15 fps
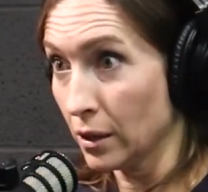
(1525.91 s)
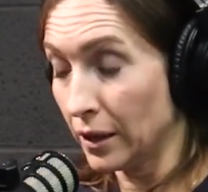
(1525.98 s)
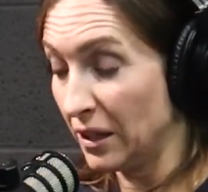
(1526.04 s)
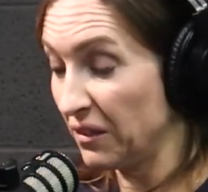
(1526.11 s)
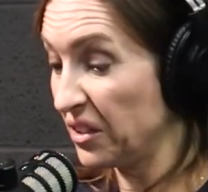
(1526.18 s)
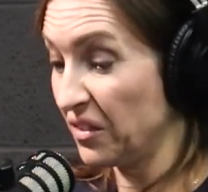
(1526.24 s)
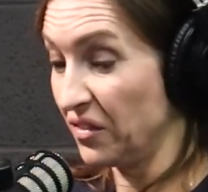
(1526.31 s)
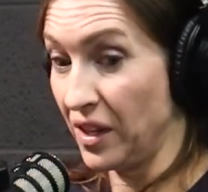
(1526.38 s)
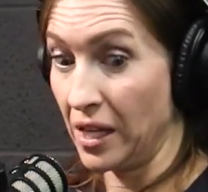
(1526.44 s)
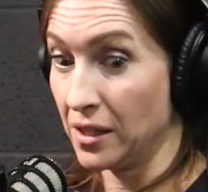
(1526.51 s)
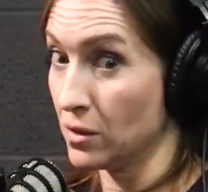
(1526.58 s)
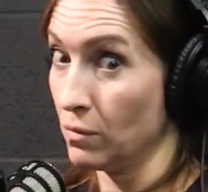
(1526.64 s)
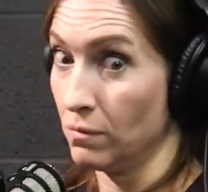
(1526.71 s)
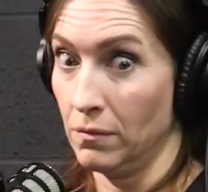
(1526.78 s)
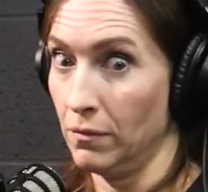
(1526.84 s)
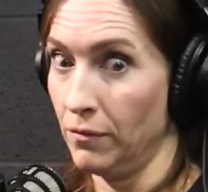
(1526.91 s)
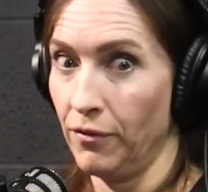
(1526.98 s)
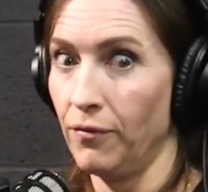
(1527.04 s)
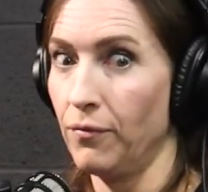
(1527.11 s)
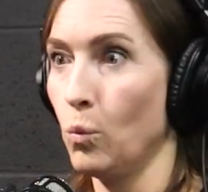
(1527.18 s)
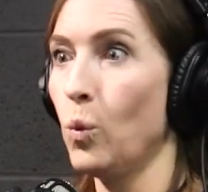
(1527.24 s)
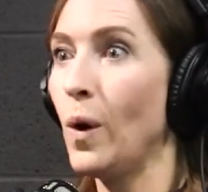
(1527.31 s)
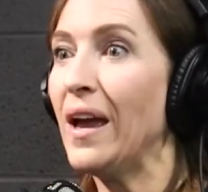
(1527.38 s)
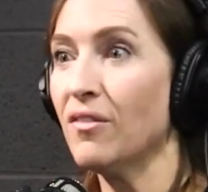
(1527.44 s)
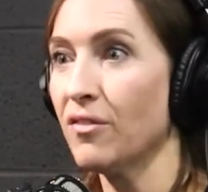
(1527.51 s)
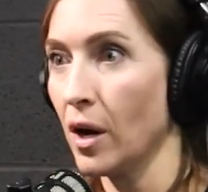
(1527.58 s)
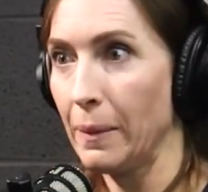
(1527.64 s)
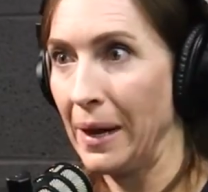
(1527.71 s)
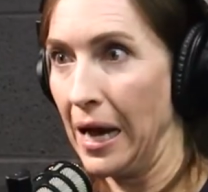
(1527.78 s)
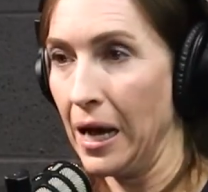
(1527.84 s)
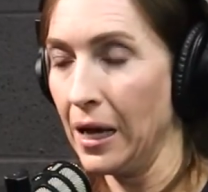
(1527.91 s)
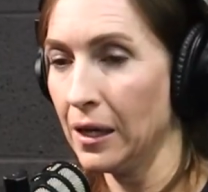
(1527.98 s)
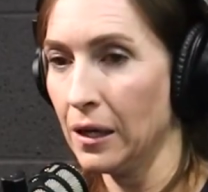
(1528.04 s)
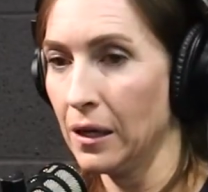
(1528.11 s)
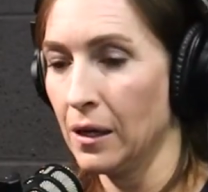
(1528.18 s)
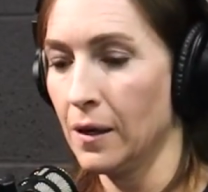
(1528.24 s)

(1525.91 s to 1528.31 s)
even if that's way far back,